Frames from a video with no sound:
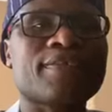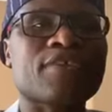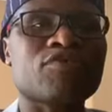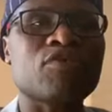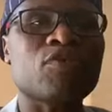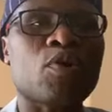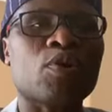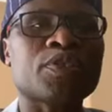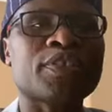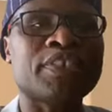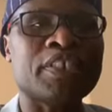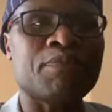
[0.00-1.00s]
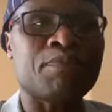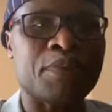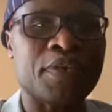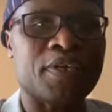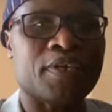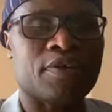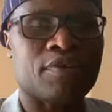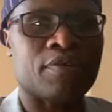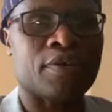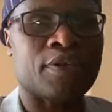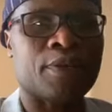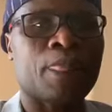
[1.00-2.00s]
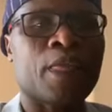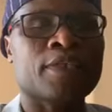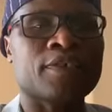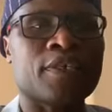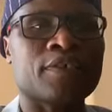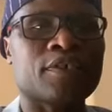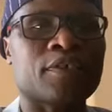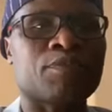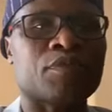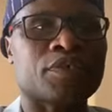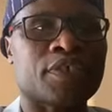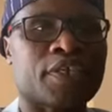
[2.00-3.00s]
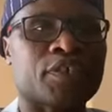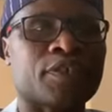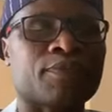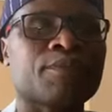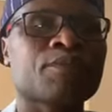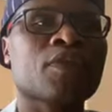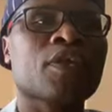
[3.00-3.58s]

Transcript: it's actually called DP only, dental protection.